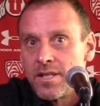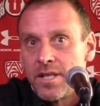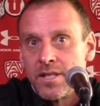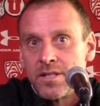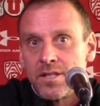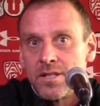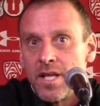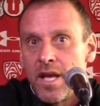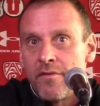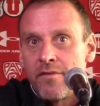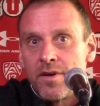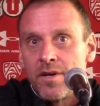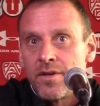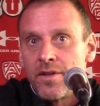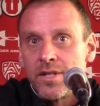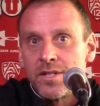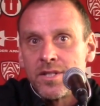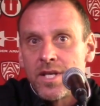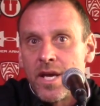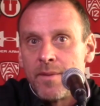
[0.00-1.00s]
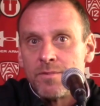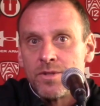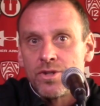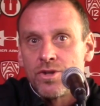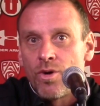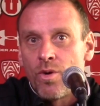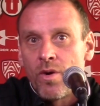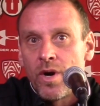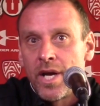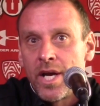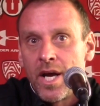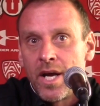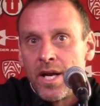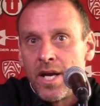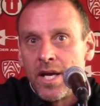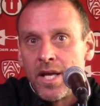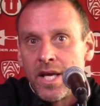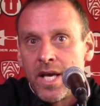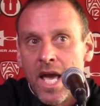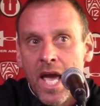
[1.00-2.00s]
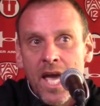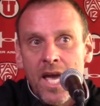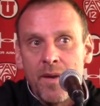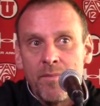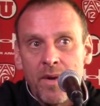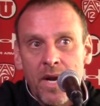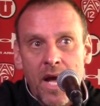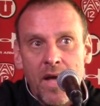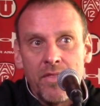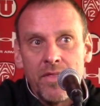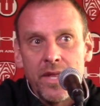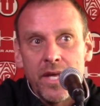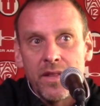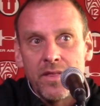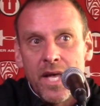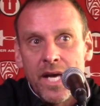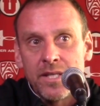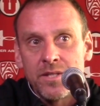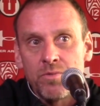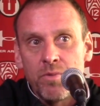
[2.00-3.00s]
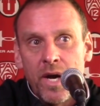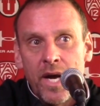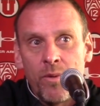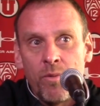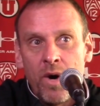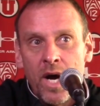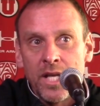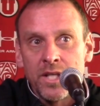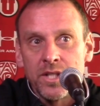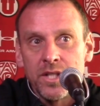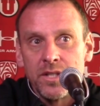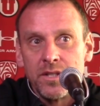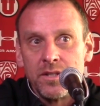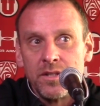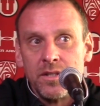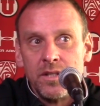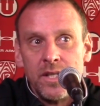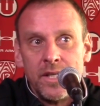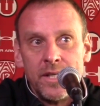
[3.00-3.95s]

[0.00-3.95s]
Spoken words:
It's never the same story on any game, and I think that's why watching